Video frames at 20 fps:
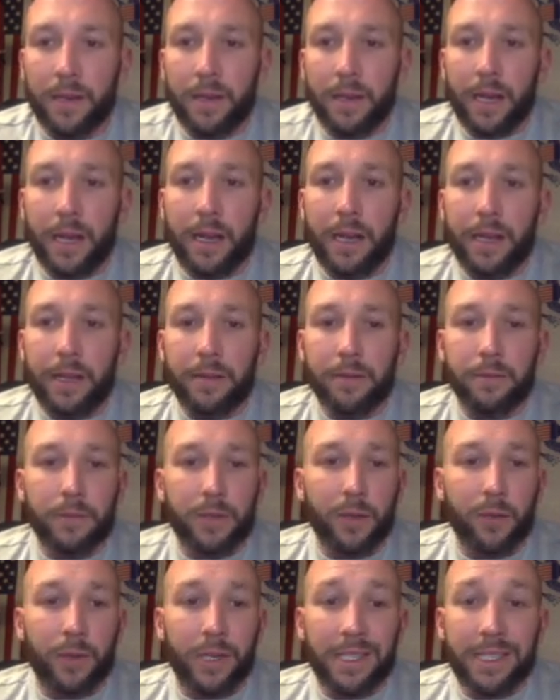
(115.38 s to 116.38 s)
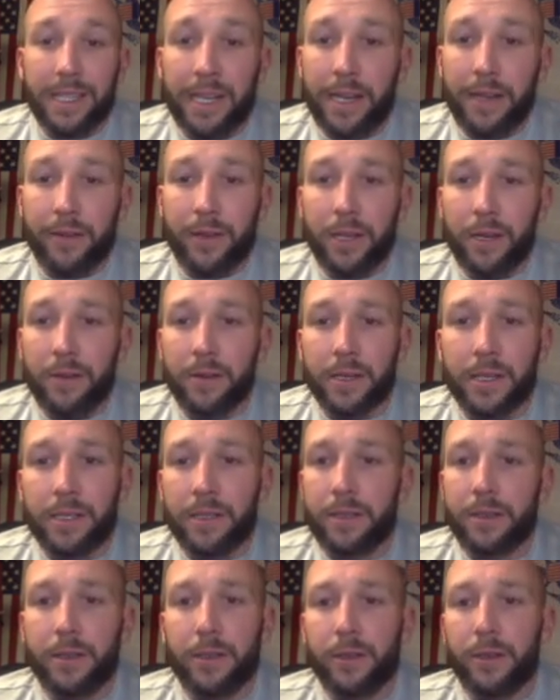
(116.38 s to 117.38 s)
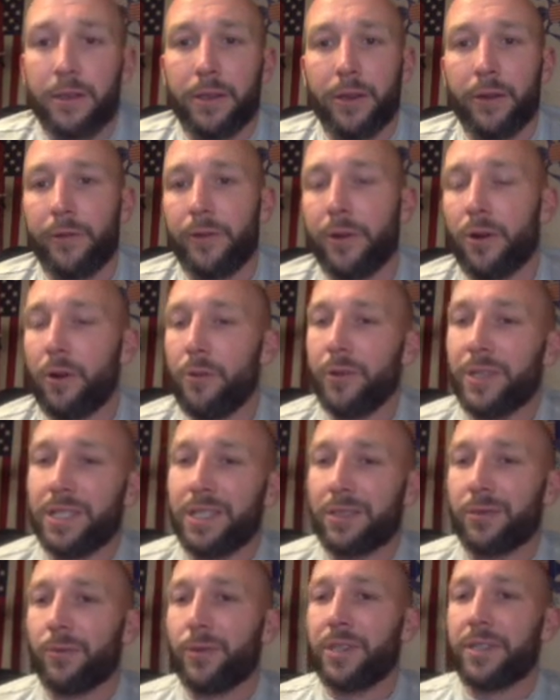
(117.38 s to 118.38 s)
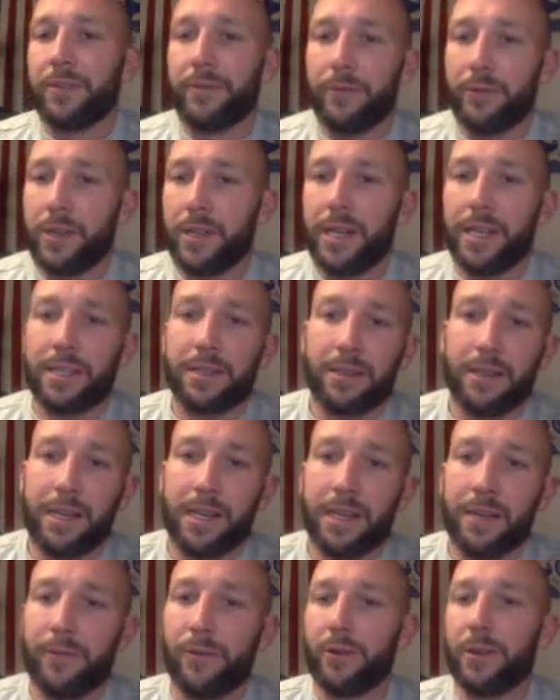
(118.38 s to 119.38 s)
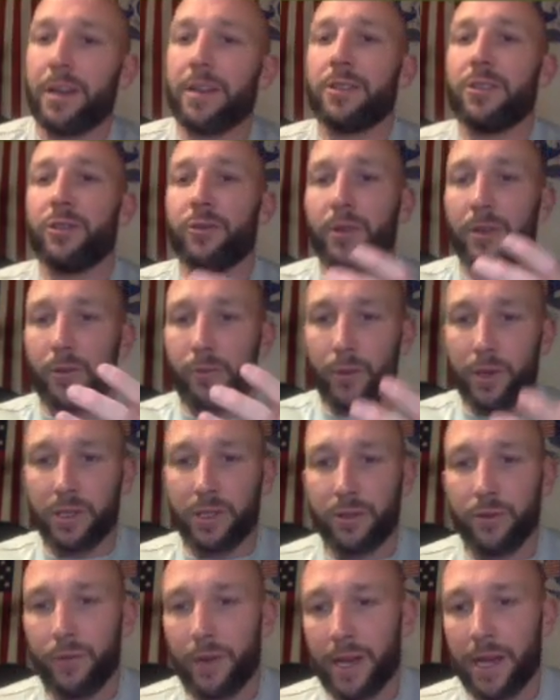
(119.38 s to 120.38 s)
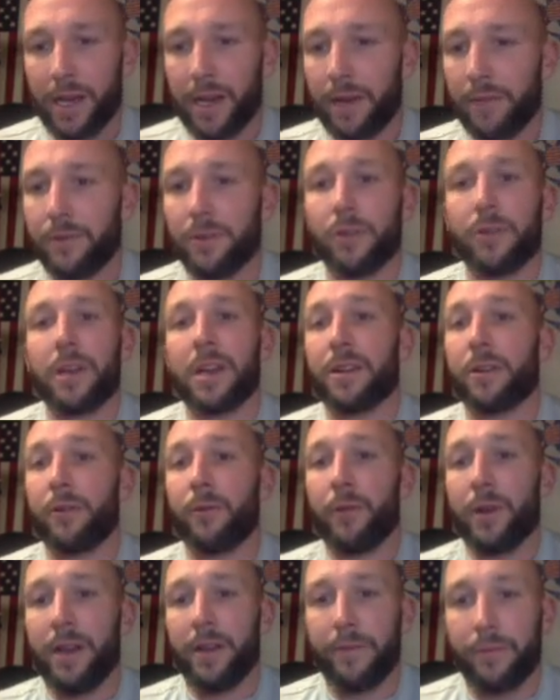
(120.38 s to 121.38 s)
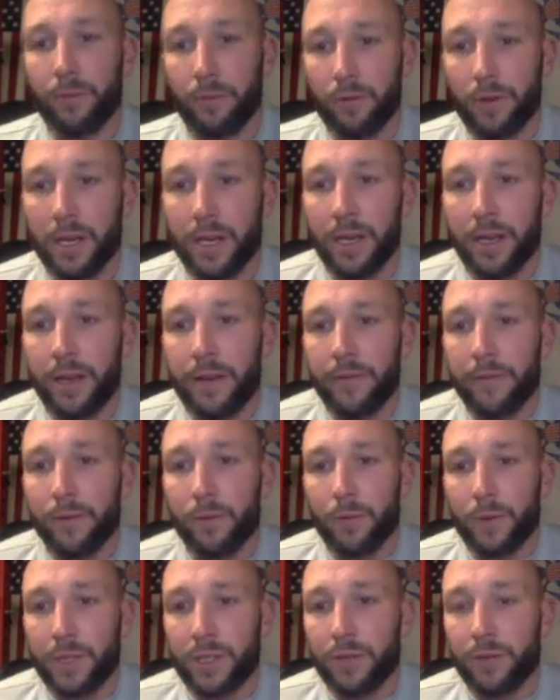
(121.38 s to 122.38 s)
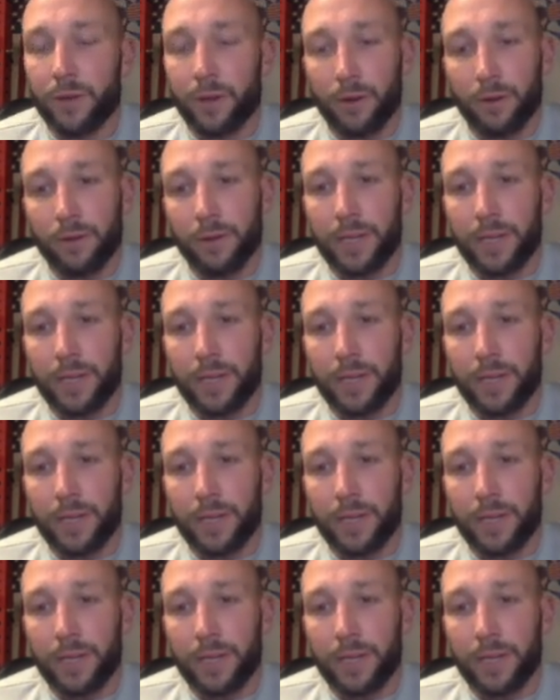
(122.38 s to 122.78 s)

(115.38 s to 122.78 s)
And so what he's saying there is, if you're always just wishing for the next thing, if you're not enjoying what you have and you're not grateful for what you currently